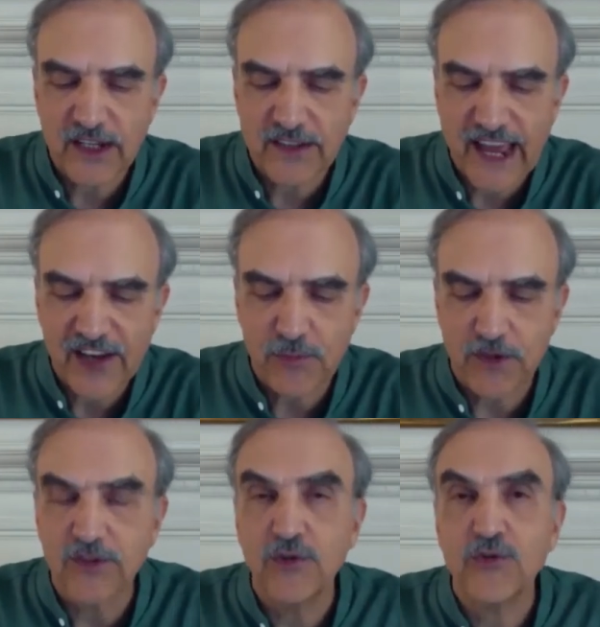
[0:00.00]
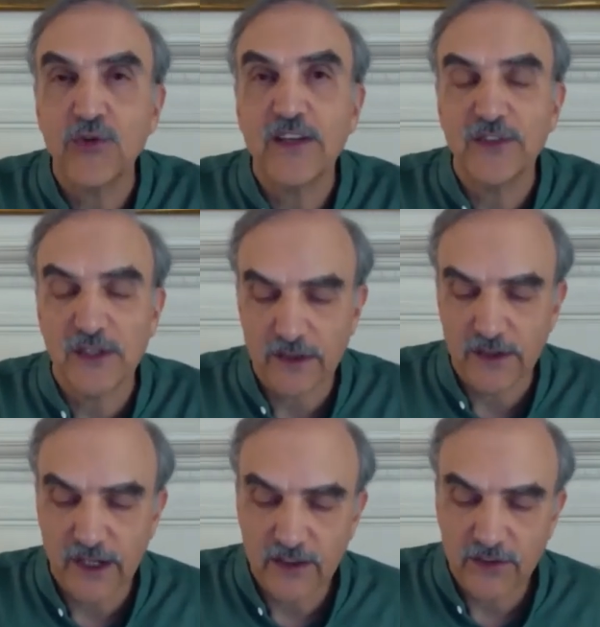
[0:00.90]
attachment to transient
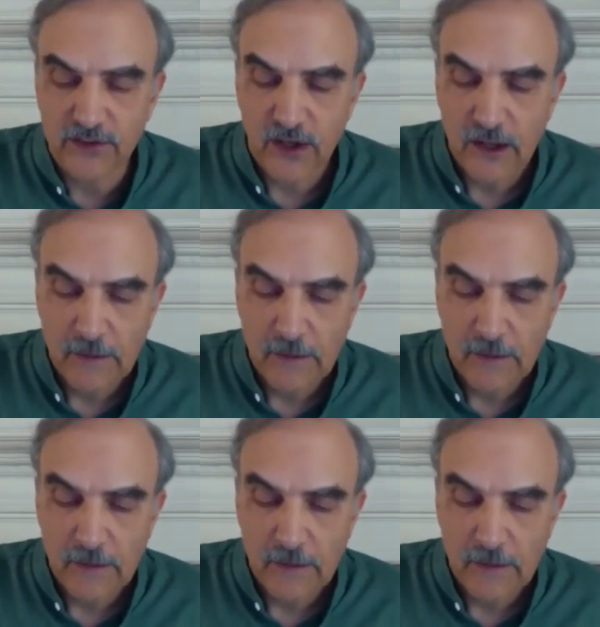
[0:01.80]
things,